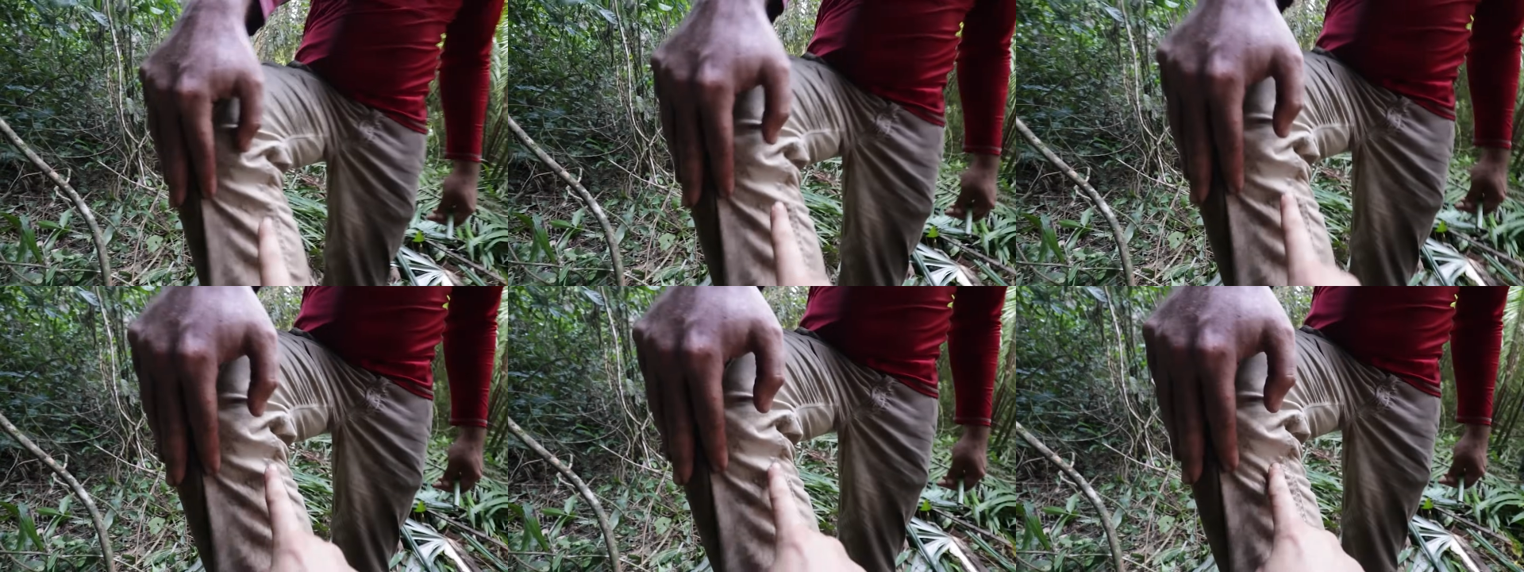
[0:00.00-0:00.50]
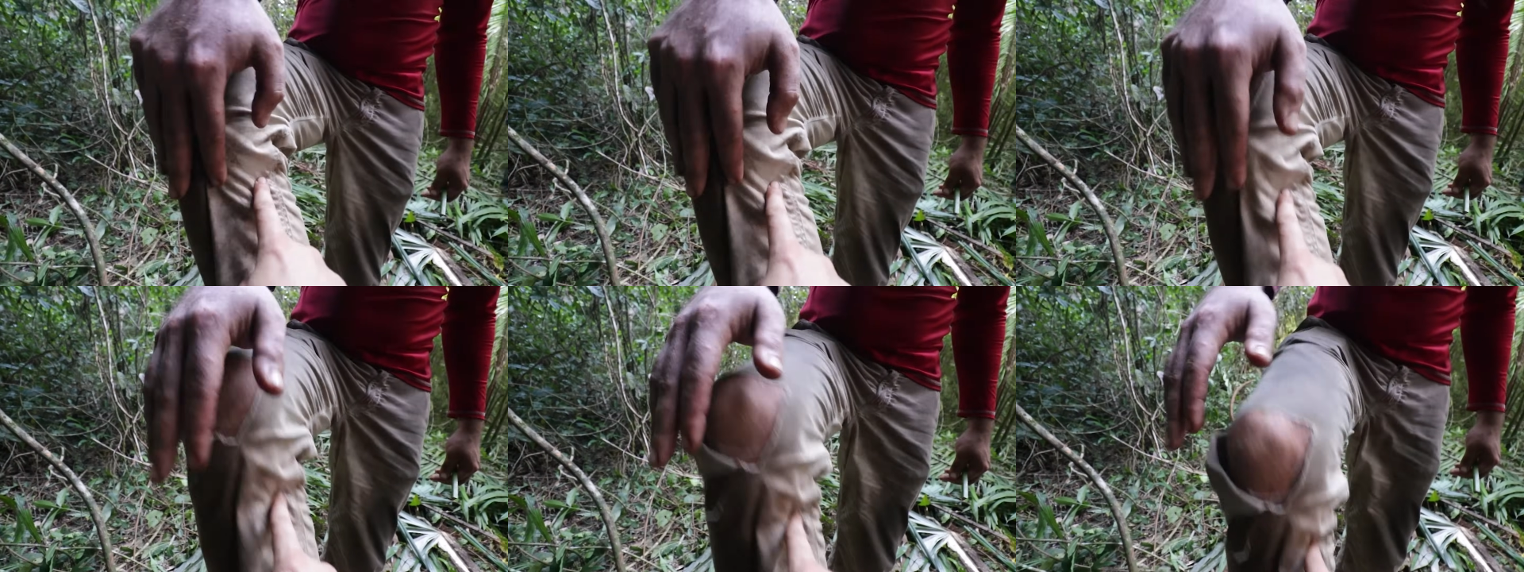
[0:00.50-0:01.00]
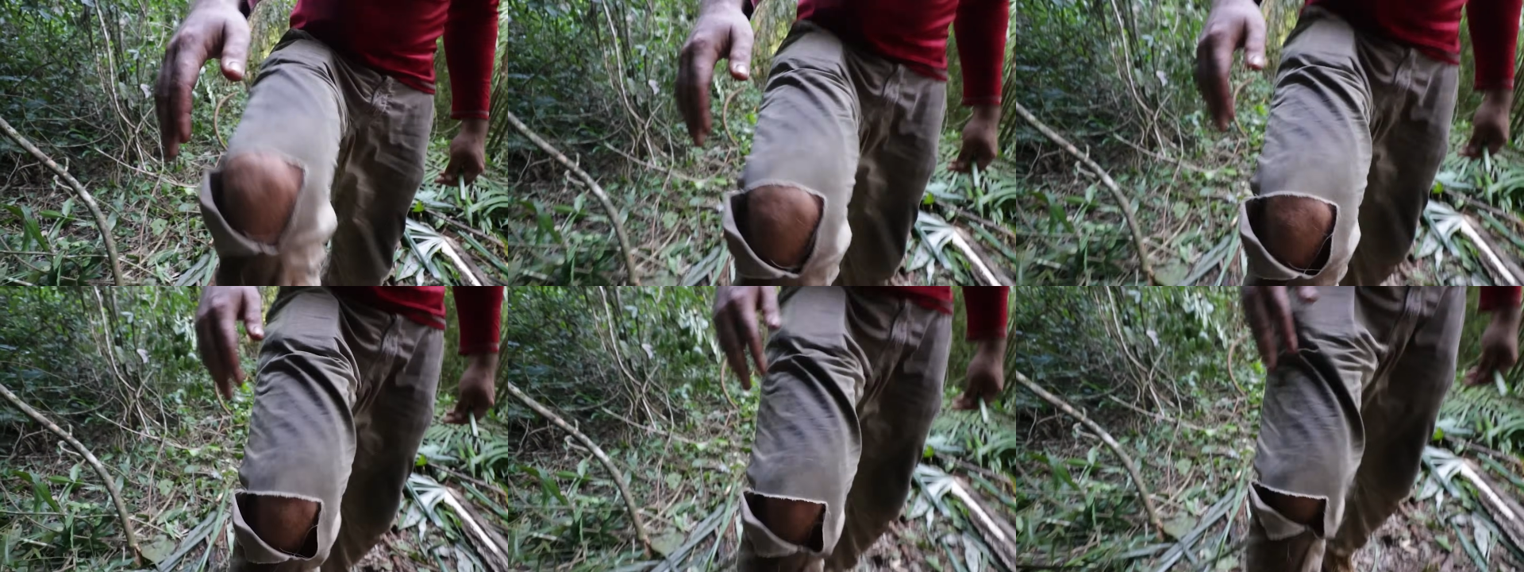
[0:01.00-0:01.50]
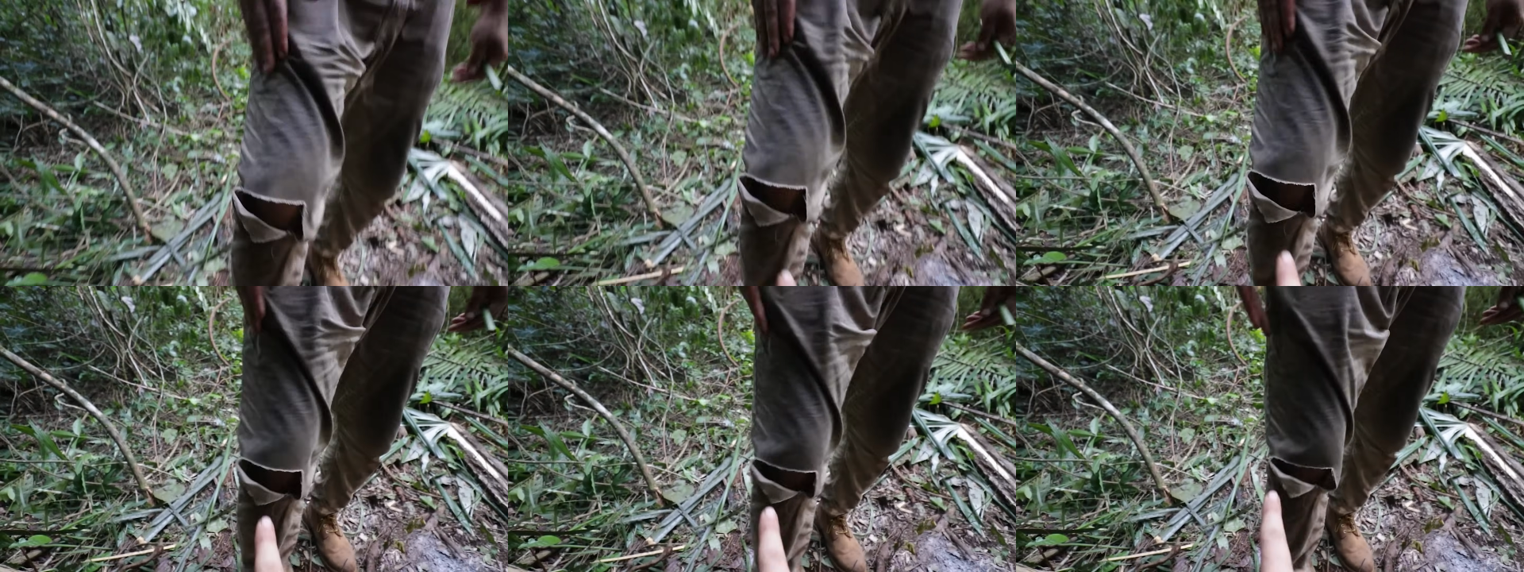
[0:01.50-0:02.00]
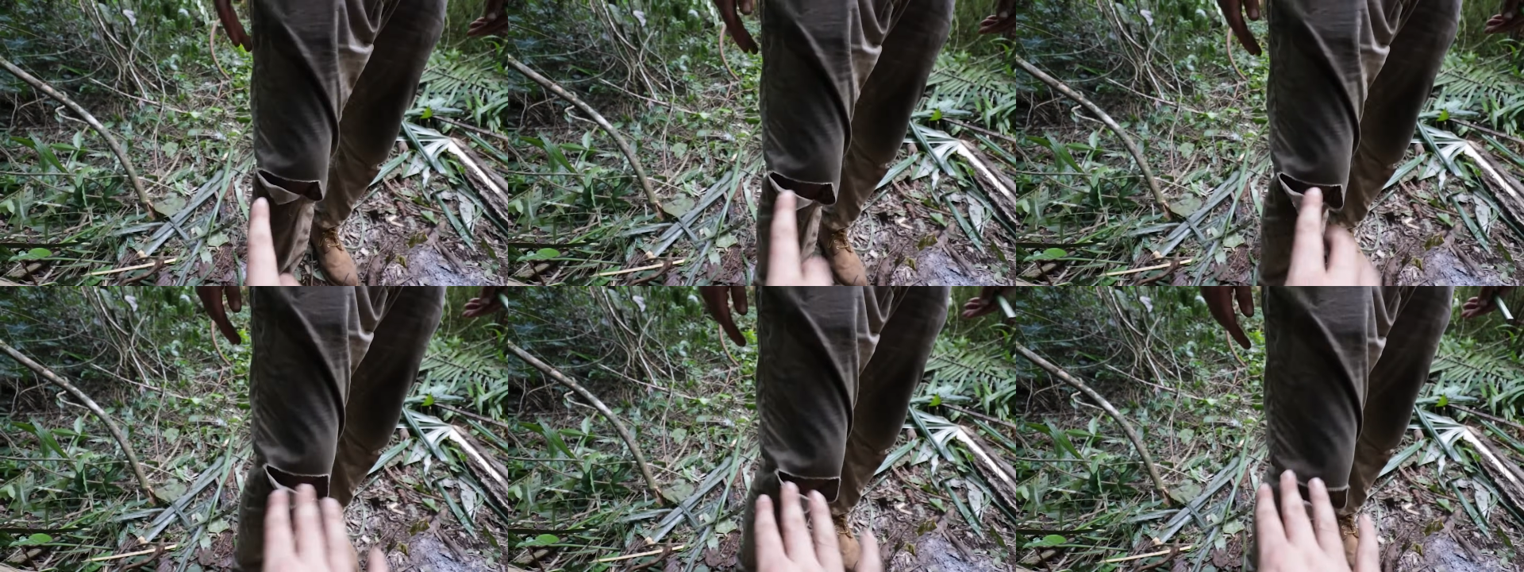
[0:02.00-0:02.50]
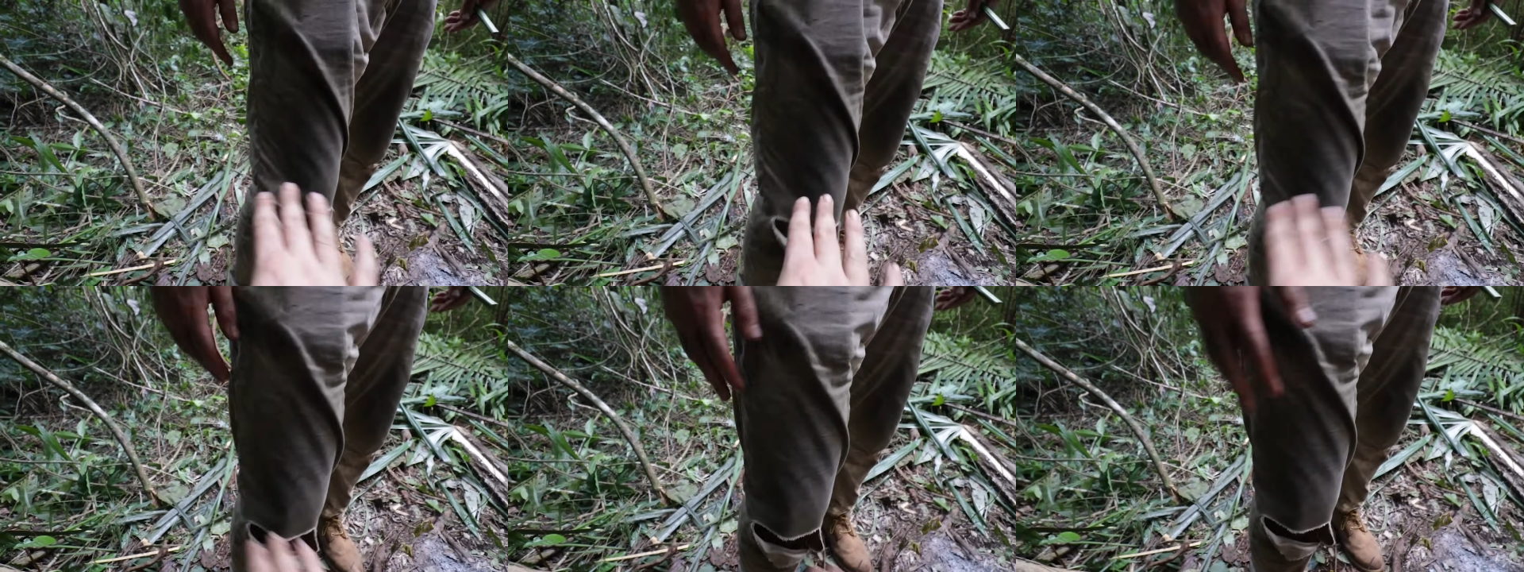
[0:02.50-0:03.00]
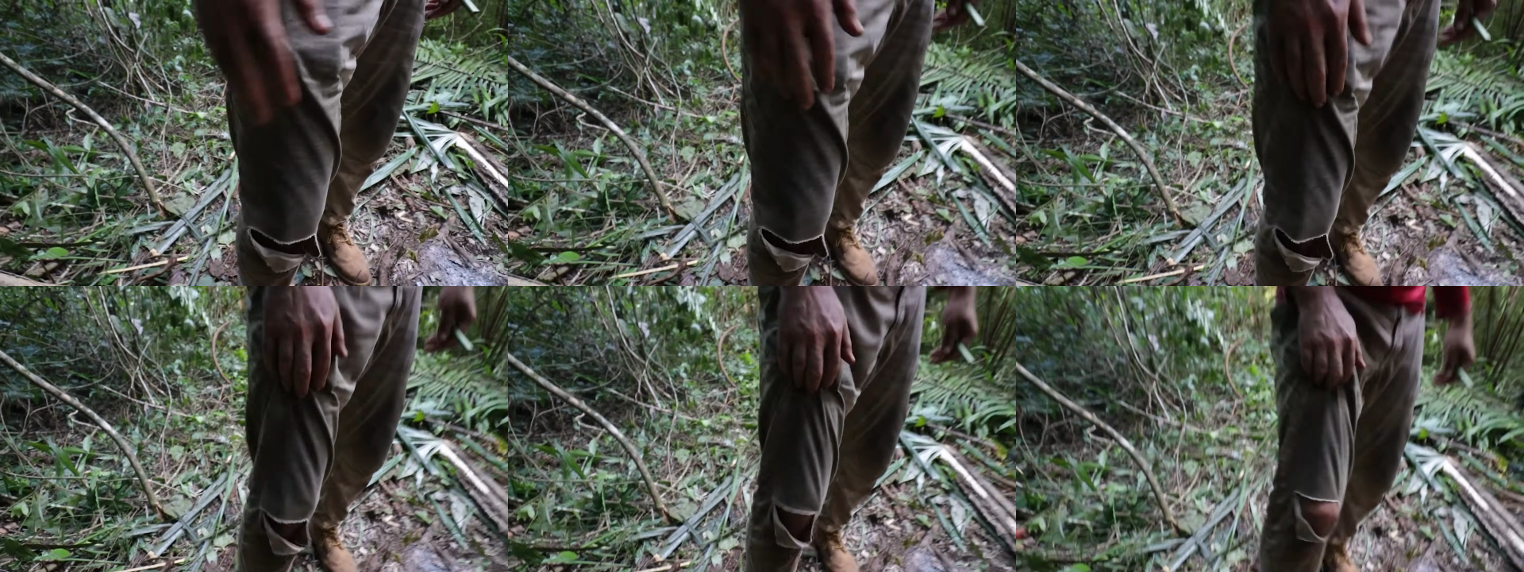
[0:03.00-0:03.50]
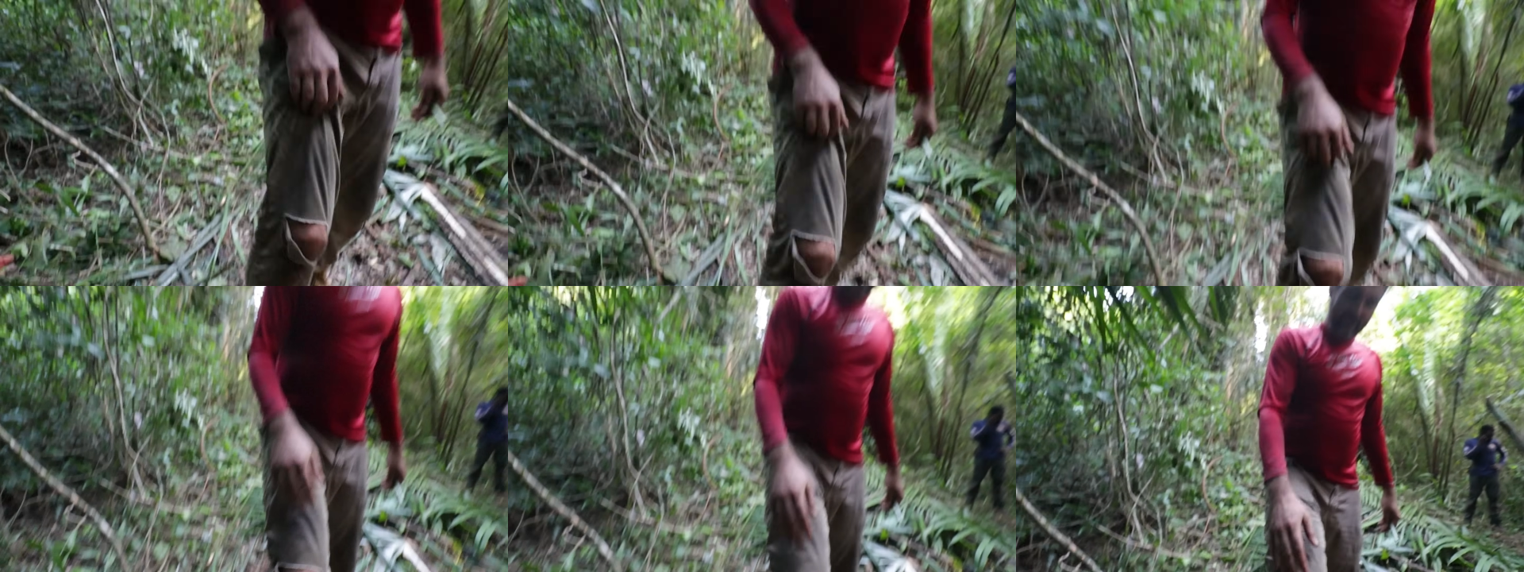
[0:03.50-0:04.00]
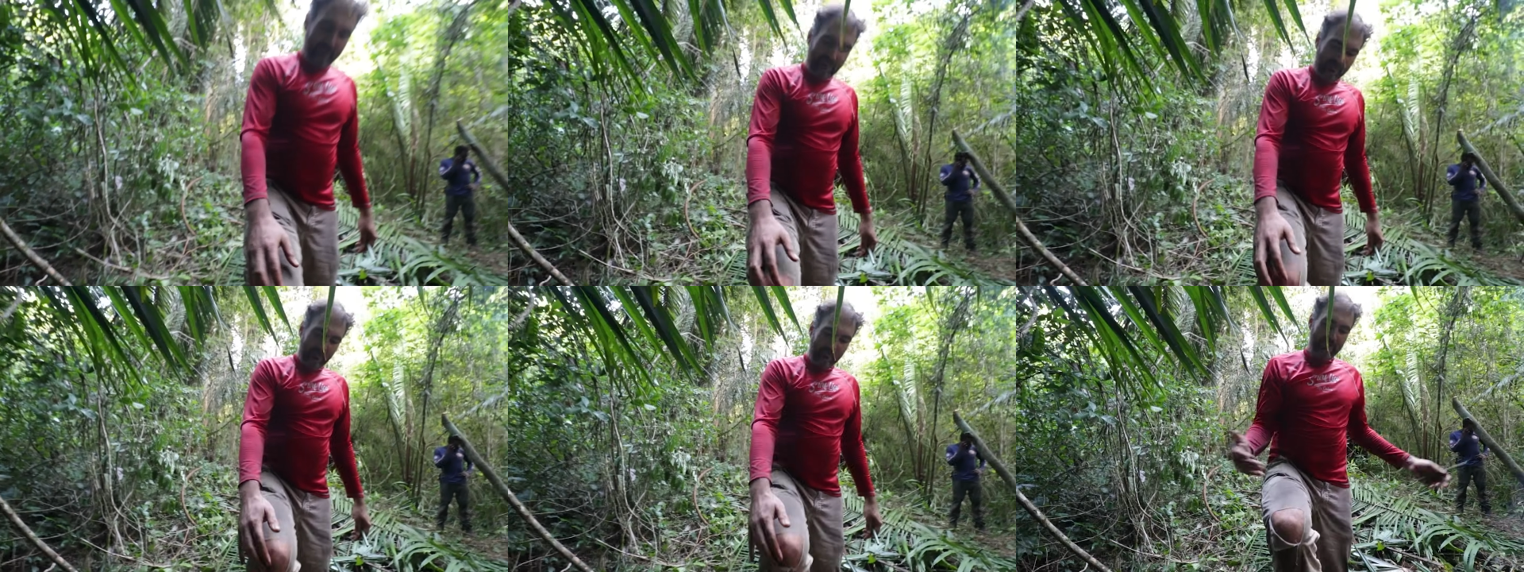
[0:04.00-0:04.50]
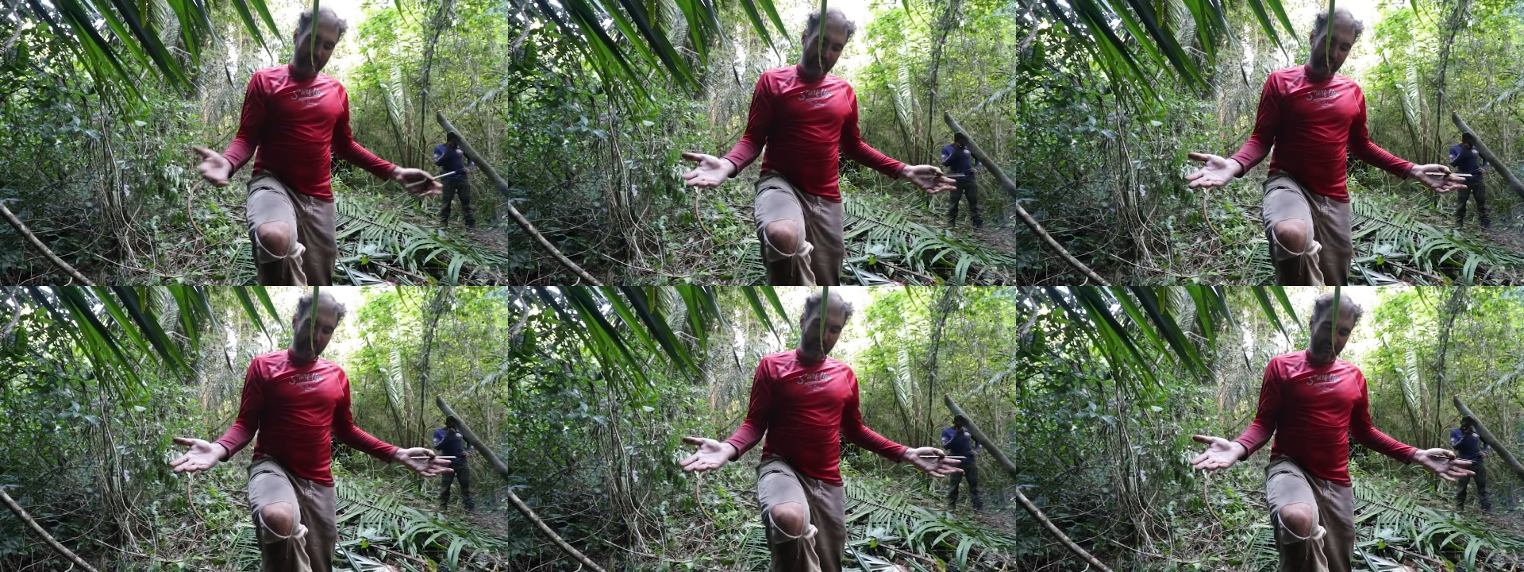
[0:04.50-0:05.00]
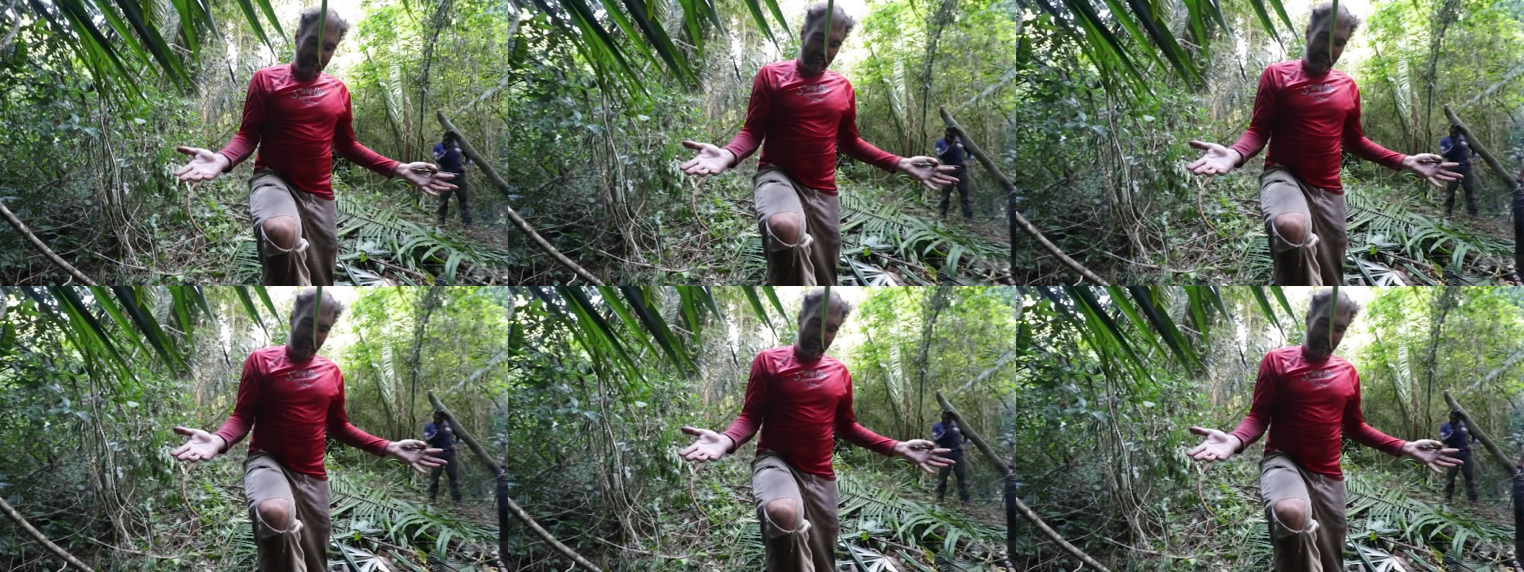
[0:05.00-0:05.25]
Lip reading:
Nobody's mouth can be seen.